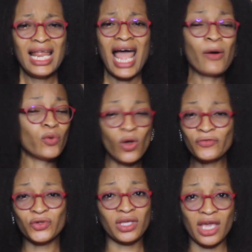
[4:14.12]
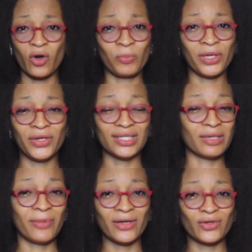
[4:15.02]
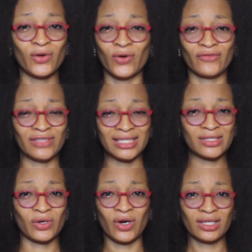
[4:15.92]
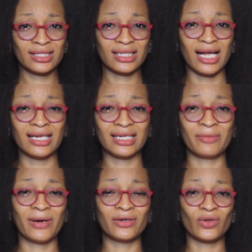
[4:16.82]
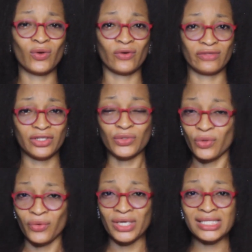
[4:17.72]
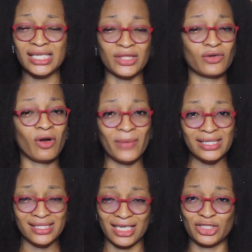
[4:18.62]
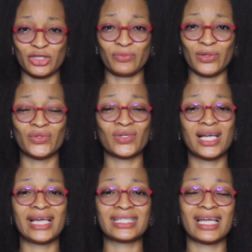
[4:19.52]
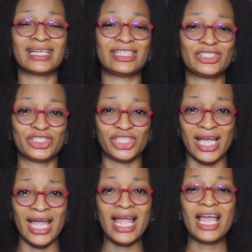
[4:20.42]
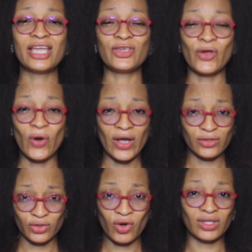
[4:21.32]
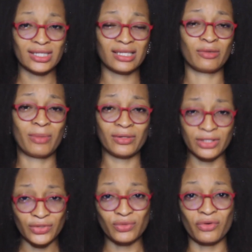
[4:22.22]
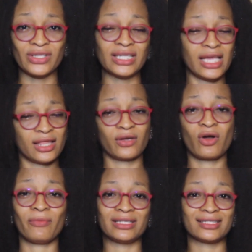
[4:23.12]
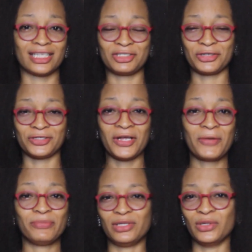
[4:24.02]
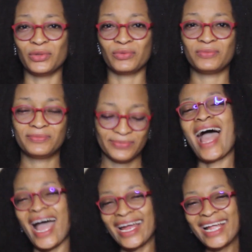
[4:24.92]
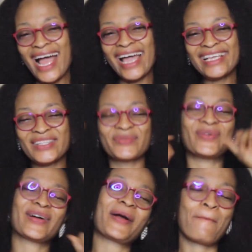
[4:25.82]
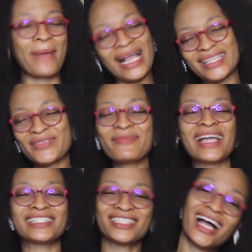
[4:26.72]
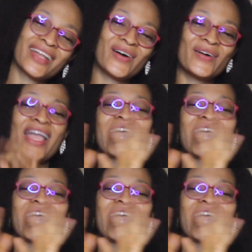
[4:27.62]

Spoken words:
I would love to hear your opinions about all of these thoughts and about all of these stories in the comment section below. So guys, kindly share your thoughts about these stories in the comment section below. Hi guys, welcome back to my channel.